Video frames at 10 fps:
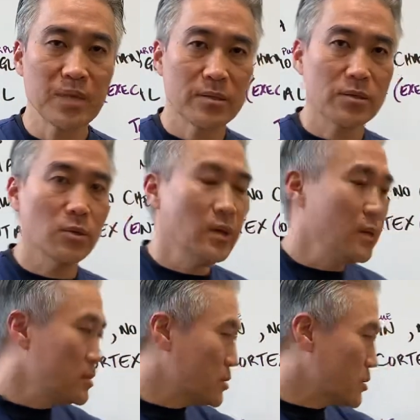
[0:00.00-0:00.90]
So
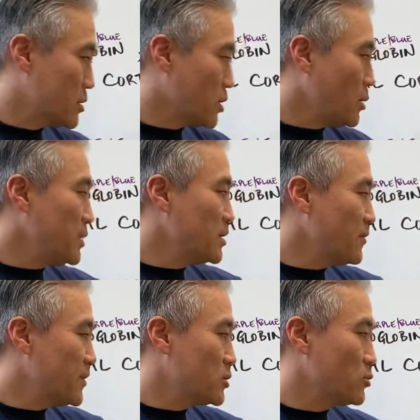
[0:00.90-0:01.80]
some
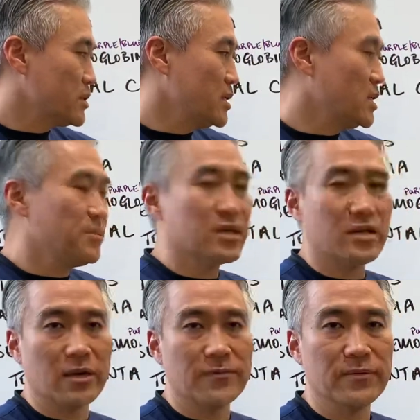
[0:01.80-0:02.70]
individuals need to be
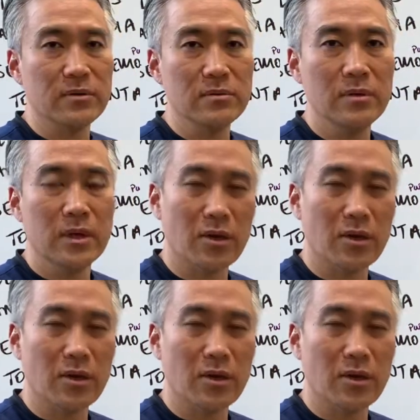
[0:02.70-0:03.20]
careful.